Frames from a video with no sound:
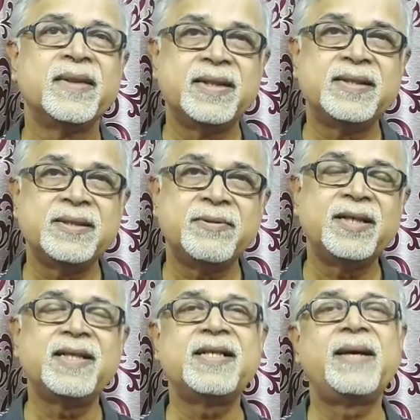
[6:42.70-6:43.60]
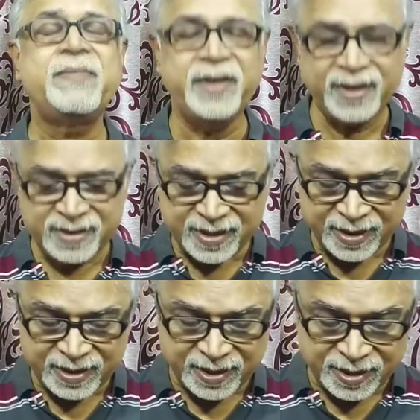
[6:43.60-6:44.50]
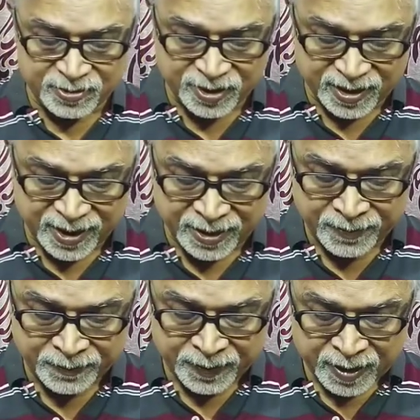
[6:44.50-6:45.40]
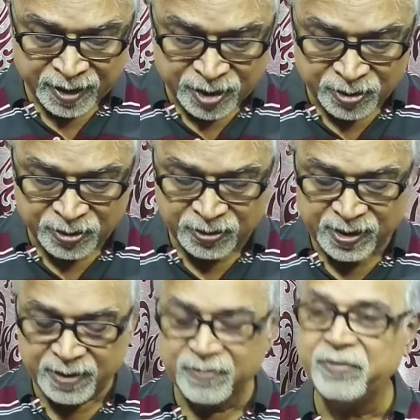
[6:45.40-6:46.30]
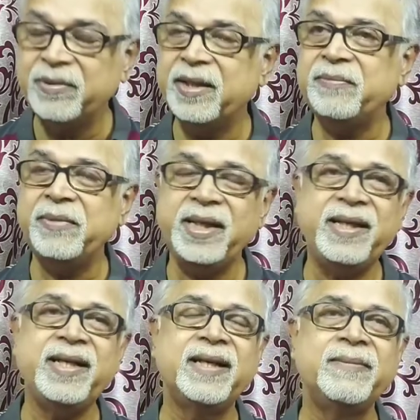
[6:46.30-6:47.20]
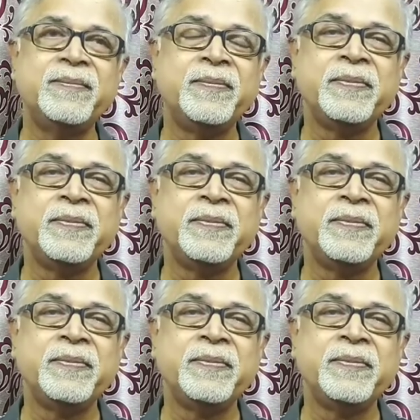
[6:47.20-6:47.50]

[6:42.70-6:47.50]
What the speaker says: This is what is happening. Satan is working through the media